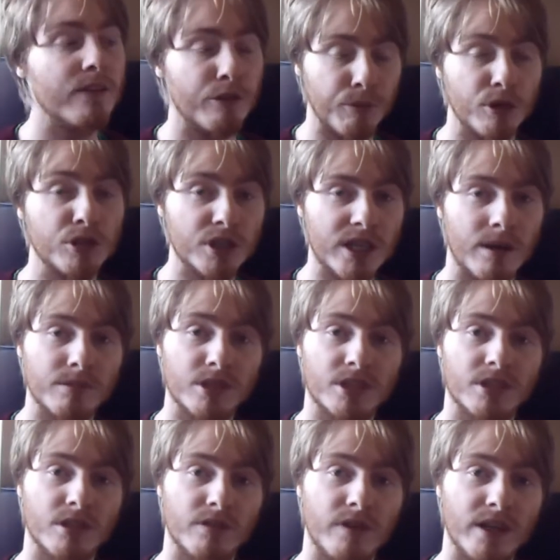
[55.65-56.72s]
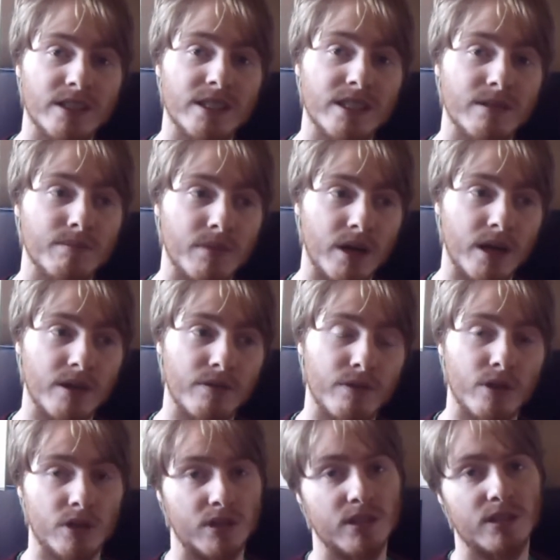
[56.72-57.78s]
The motion capture stuff I did in my
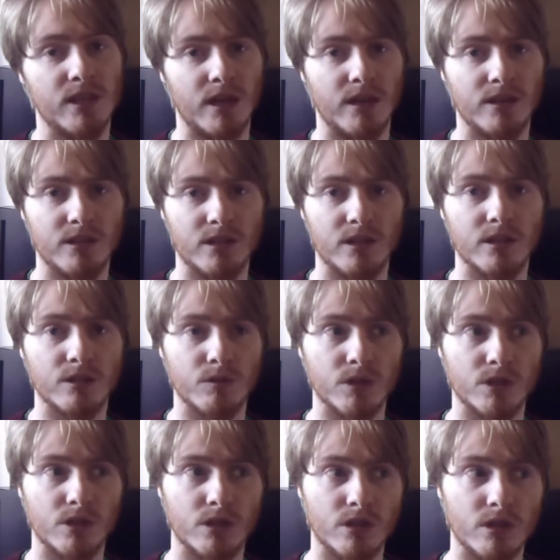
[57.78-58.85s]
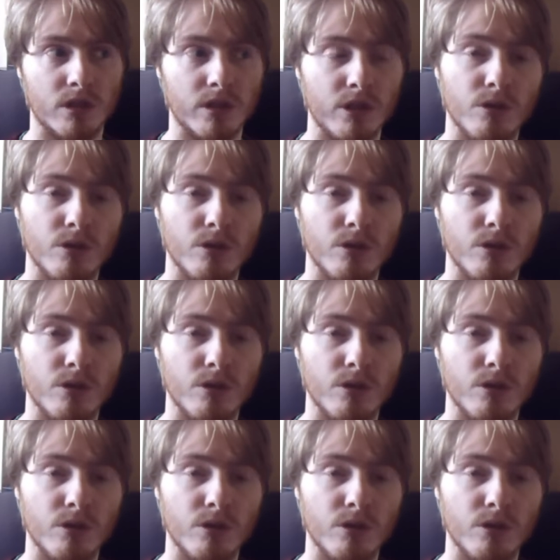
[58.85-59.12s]
first and second years was done